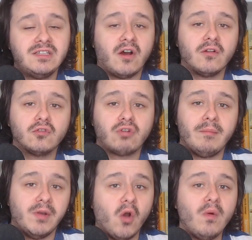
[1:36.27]
Donald
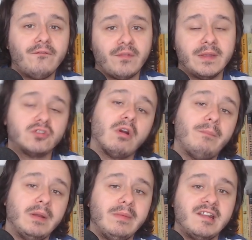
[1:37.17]
Trump, no one from the
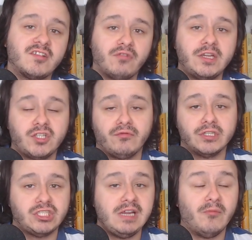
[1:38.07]
Trump administration
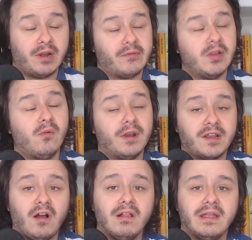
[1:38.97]
regime, whatever you want to
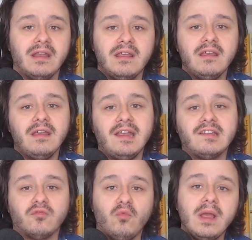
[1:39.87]
call it,
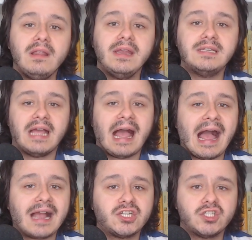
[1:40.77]
is willing to
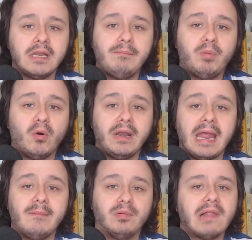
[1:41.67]
actually put
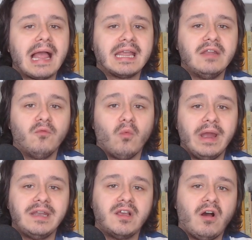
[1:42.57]
a black and
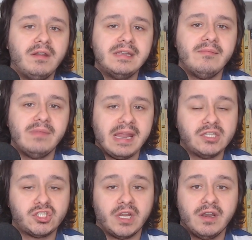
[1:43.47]
white
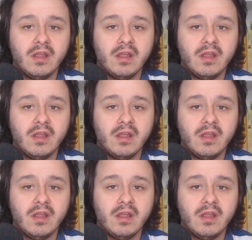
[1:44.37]
condemnation